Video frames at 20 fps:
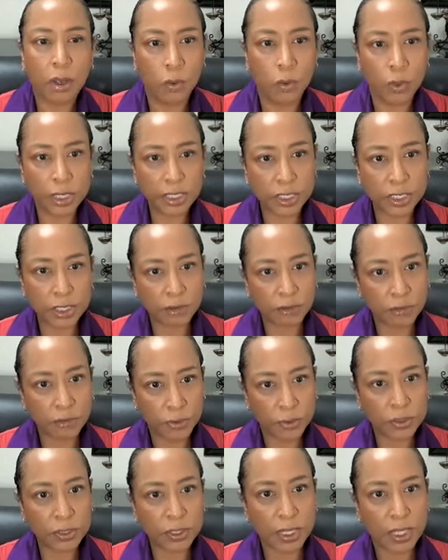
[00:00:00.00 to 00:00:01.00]
what's the
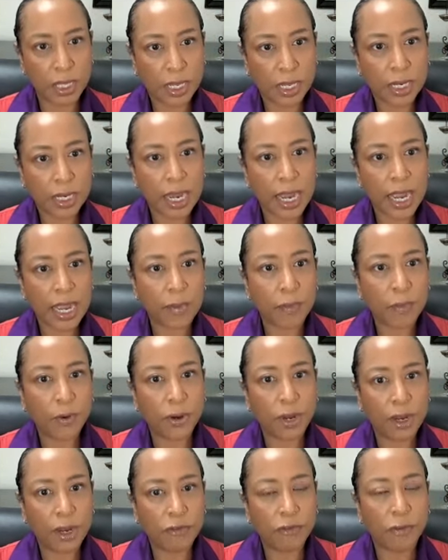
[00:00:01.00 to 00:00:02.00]
first thing I
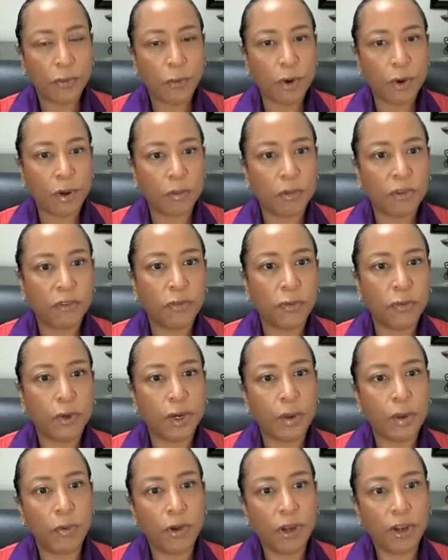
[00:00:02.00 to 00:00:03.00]
pray for
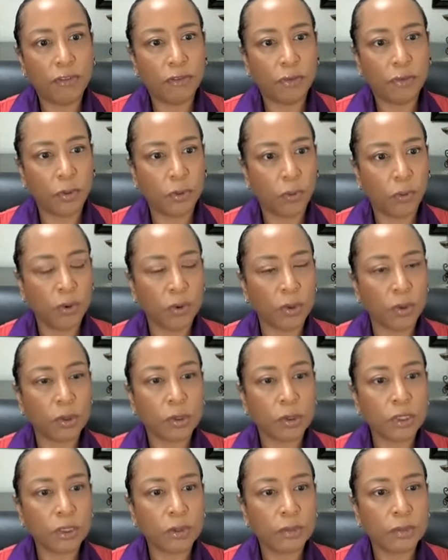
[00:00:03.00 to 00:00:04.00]
before I pray for the
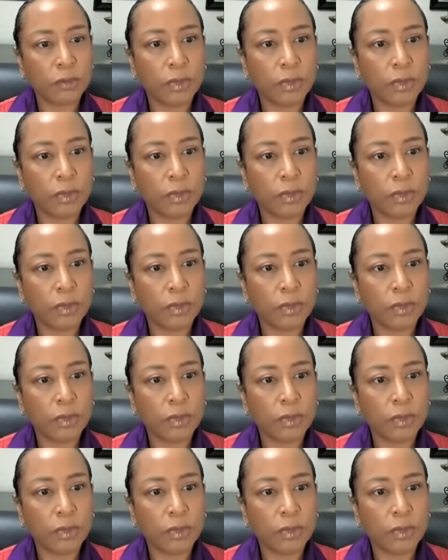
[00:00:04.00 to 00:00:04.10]
world?